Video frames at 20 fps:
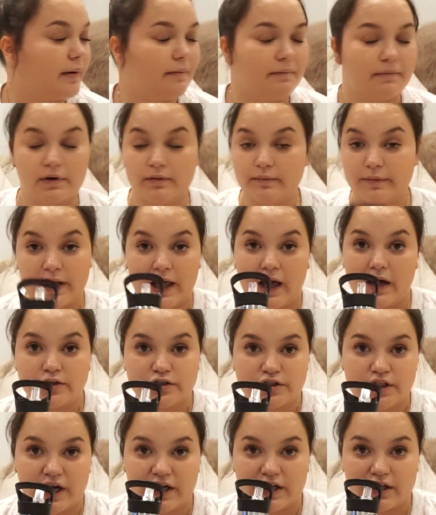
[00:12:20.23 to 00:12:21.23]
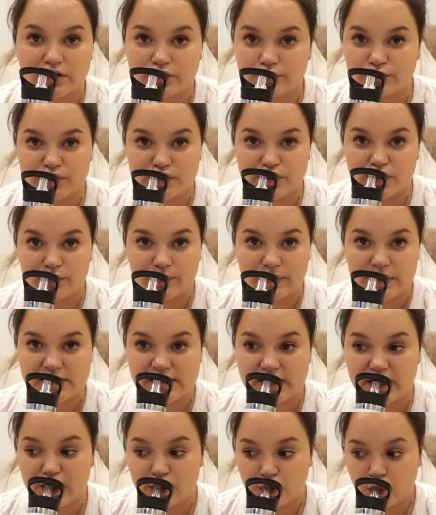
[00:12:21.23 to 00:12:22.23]
Um, lounge in our kitchen was so
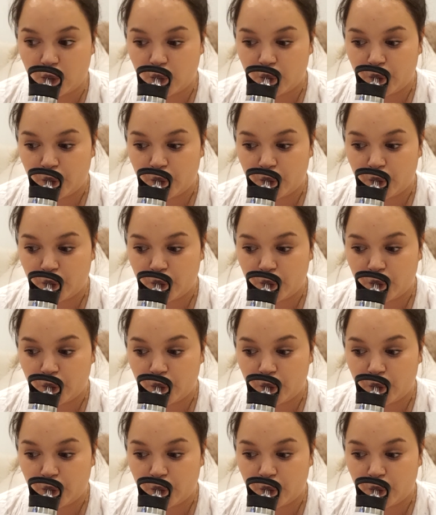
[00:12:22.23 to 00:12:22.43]
messy.